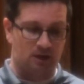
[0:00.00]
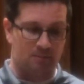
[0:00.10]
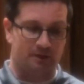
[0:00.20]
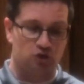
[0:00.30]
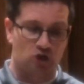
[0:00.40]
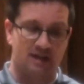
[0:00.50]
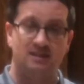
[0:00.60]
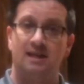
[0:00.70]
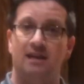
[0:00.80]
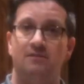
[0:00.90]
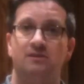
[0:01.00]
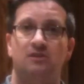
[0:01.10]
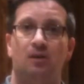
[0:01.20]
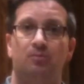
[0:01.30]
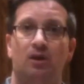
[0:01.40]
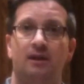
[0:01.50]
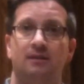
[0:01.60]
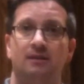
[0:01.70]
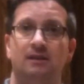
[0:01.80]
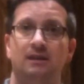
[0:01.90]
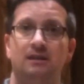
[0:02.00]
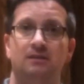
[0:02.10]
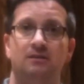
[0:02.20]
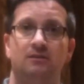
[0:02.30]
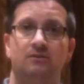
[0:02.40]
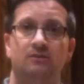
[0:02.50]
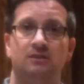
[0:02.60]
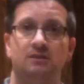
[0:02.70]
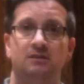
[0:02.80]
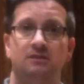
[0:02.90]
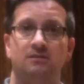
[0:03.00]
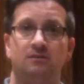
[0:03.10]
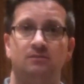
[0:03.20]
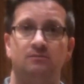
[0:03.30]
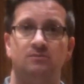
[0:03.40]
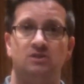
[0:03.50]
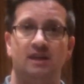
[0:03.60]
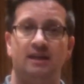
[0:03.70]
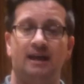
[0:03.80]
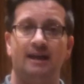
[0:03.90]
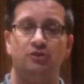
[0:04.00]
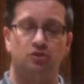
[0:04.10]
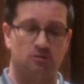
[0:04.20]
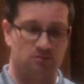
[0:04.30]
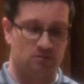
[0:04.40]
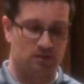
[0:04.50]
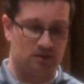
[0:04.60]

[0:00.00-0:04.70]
going to try standing this upright in the steak ager.